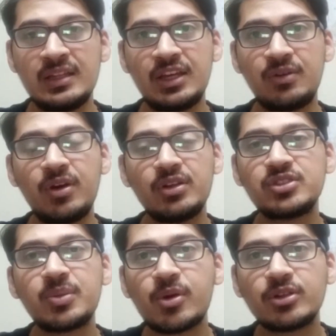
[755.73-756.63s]
then what is
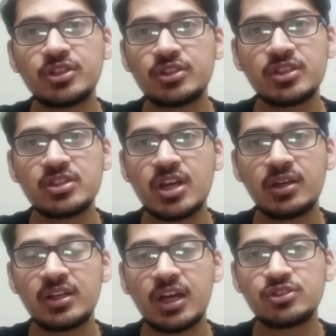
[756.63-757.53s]
the process
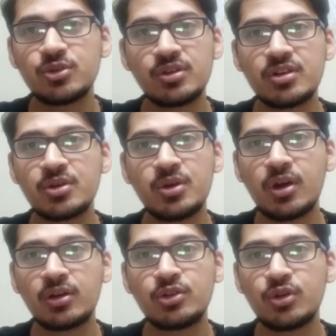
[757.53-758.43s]
it has to undergo in
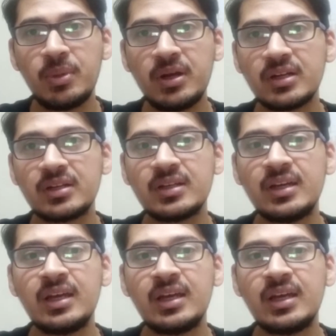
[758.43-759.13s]
order to amend it?